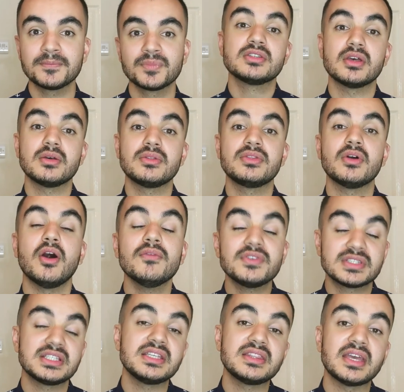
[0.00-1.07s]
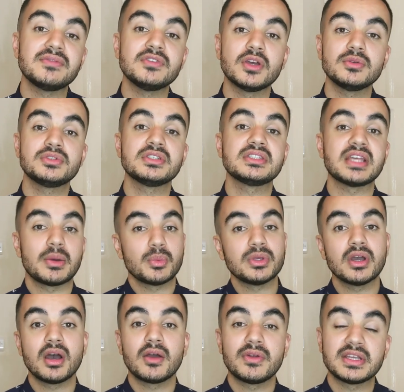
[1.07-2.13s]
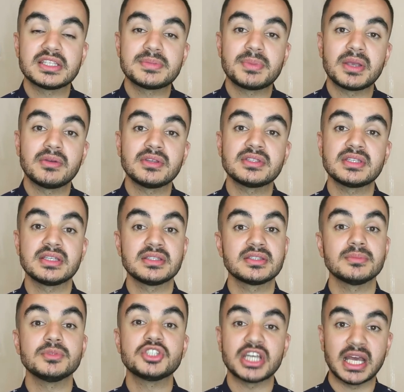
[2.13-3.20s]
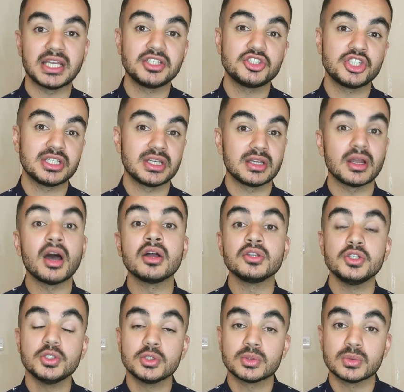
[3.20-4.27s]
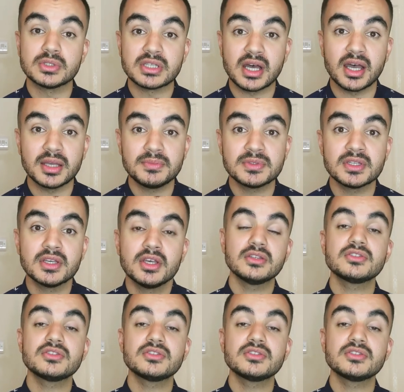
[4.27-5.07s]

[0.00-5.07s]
So obviously they've noticed that we are experiencing some challenging and unusual times.